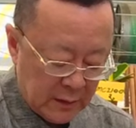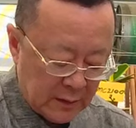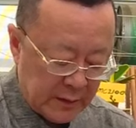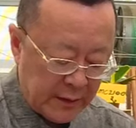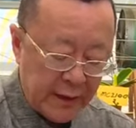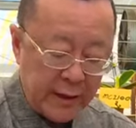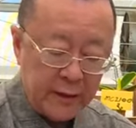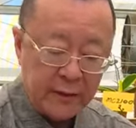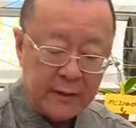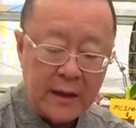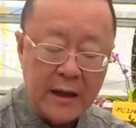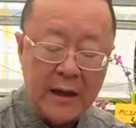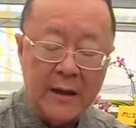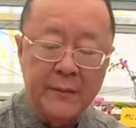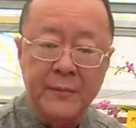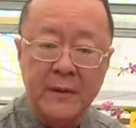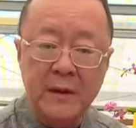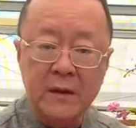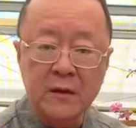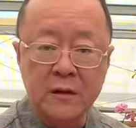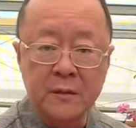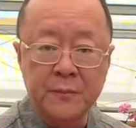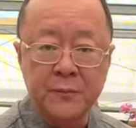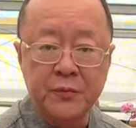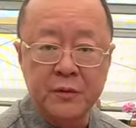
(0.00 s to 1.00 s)
again, I'm
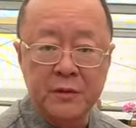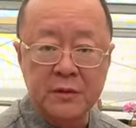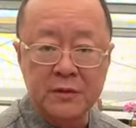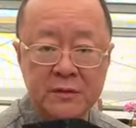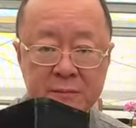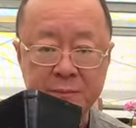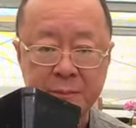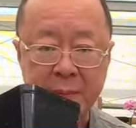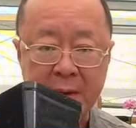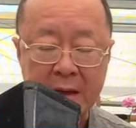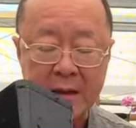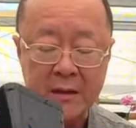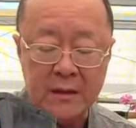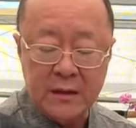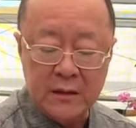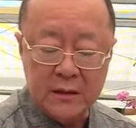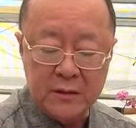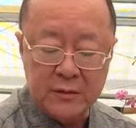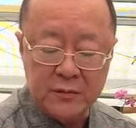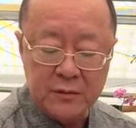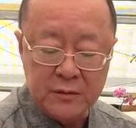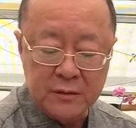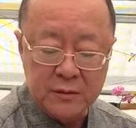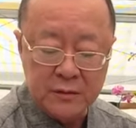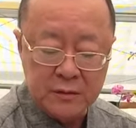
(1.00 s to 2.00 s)
not going to put this back
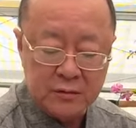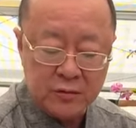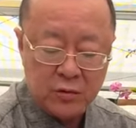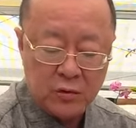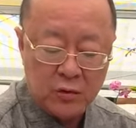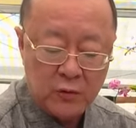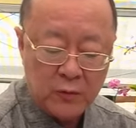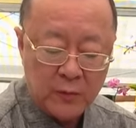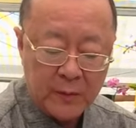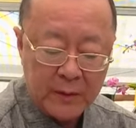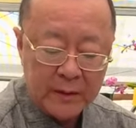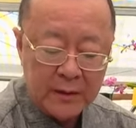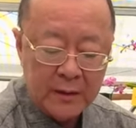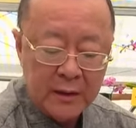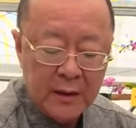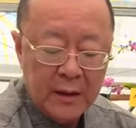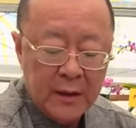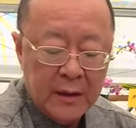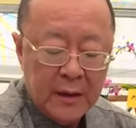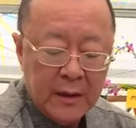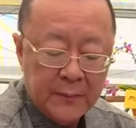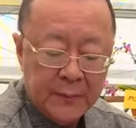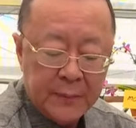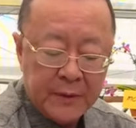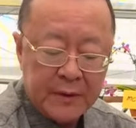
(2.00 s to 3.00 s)
into this tall one
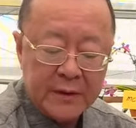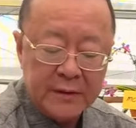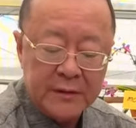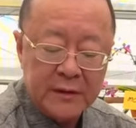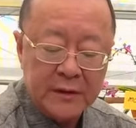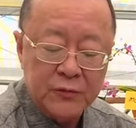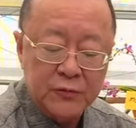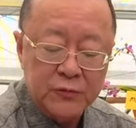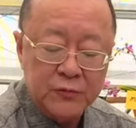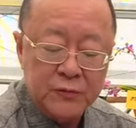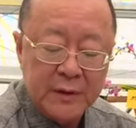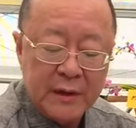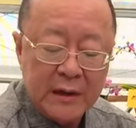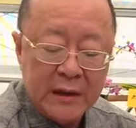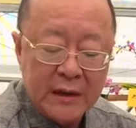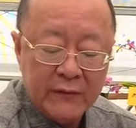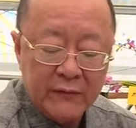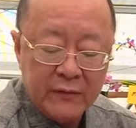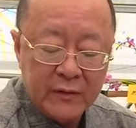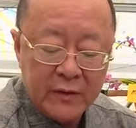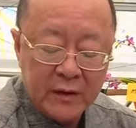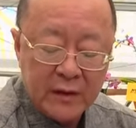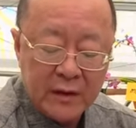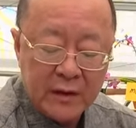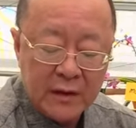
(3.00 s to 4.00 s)
because they do not have
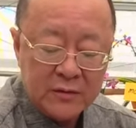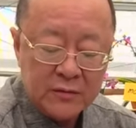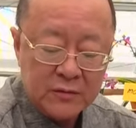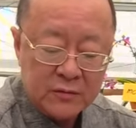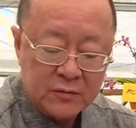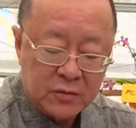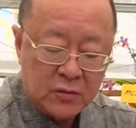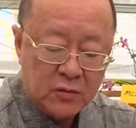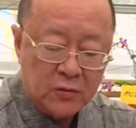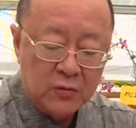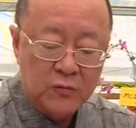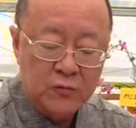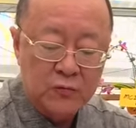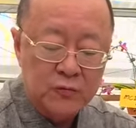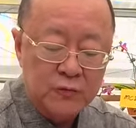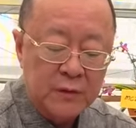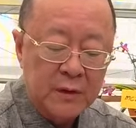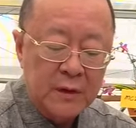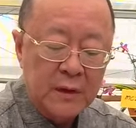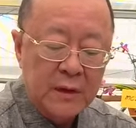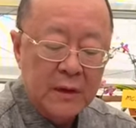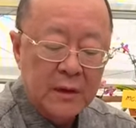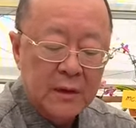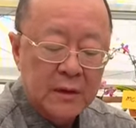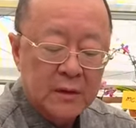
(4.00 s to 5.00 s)
a lot of tall root.
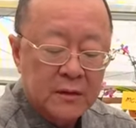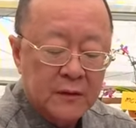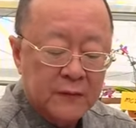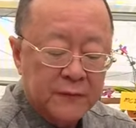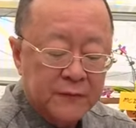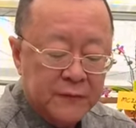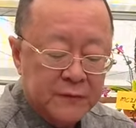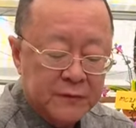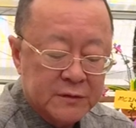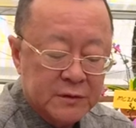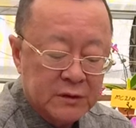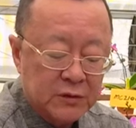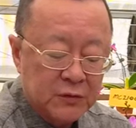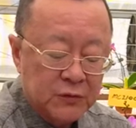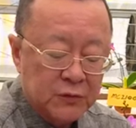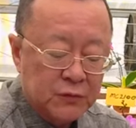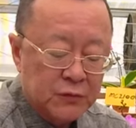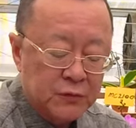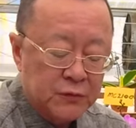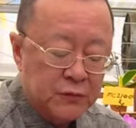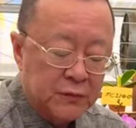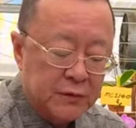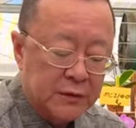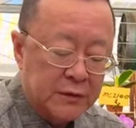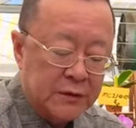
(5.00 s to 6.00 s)
The first thing you
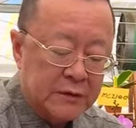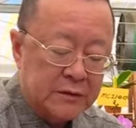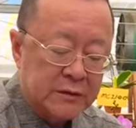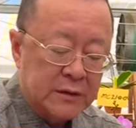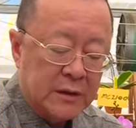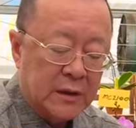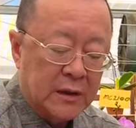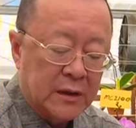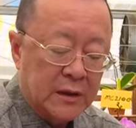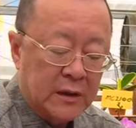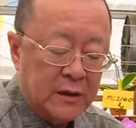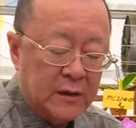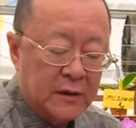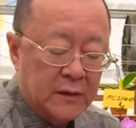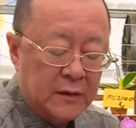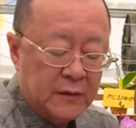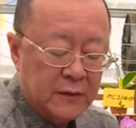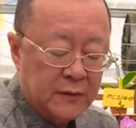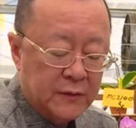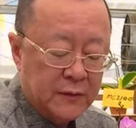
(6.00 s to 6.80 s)
do is Physan,